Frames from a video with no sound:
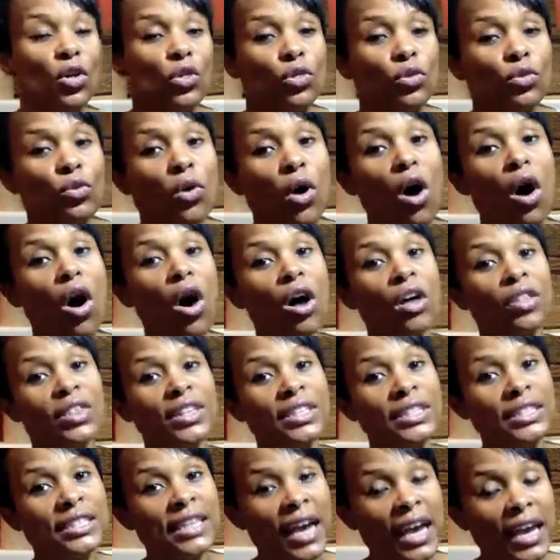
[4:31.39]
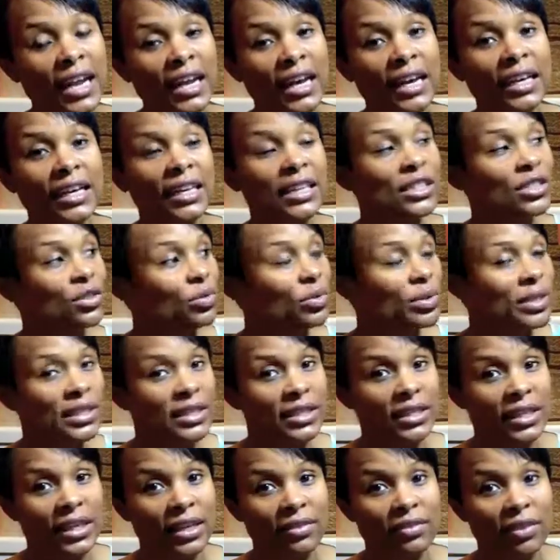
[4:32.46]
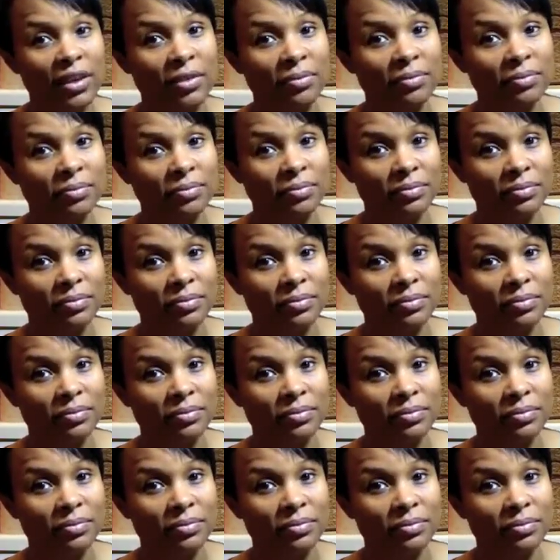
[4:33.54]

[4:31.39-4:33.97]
through all the data it's receiving.